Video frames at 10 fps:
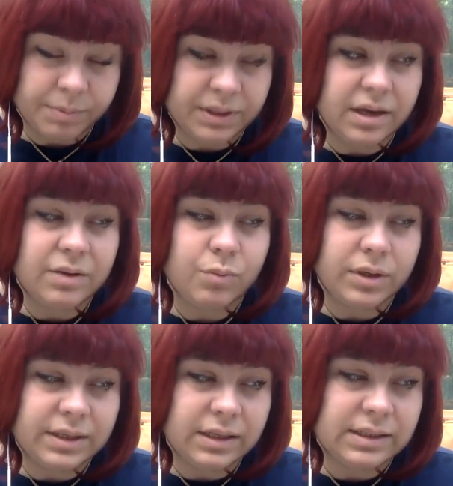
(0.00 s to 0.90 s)
but here
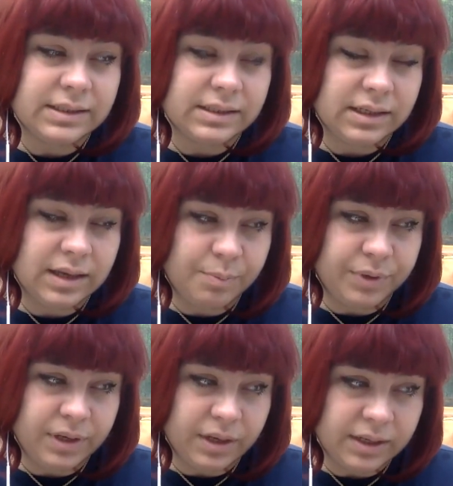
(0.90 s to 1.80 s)
what is
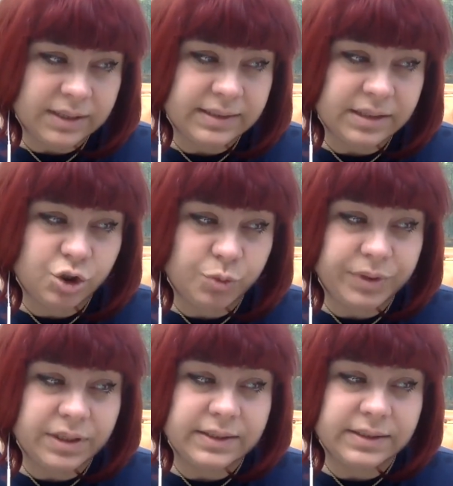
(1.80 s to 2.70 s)
happening is that
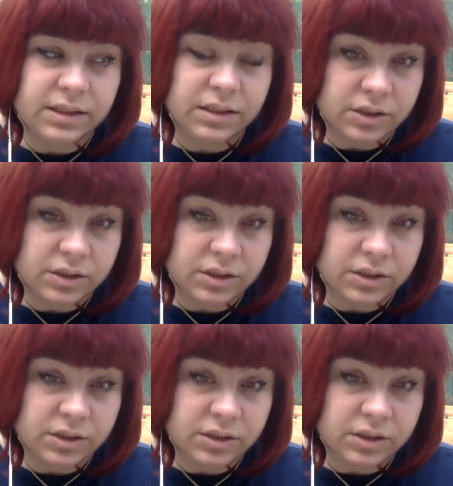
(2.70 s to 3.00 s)
Jupiter is in